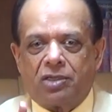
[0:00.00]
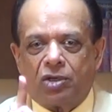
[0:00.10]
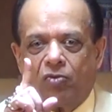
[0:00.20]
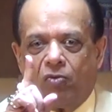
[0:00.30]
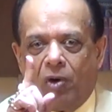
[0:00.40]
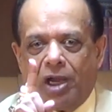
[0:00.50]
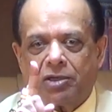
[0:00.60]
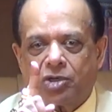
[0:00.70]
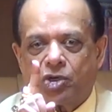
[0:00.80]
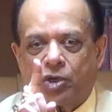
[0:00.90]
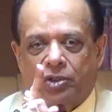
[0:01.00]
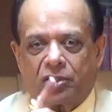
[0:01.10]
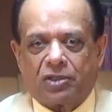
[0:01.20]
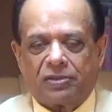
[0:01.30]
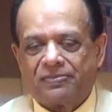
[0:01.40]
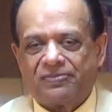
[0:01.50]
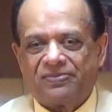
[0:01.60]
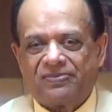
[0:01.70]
to one truth.